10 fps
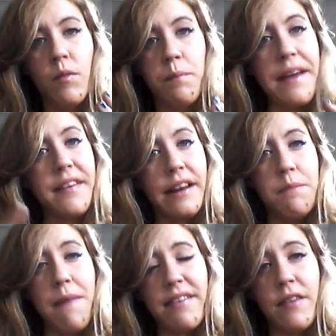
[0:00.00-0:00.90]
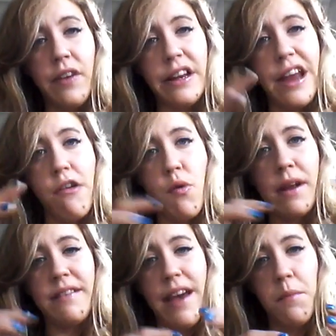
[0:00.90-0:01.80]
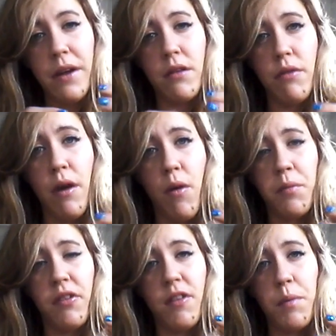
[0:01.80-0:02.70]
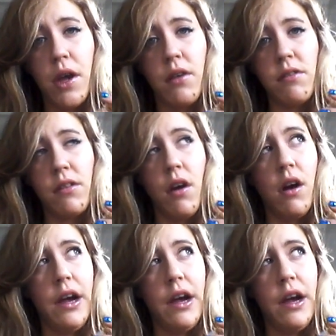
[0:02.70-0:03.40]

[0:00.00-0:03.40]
basically massively narrowing down my career options because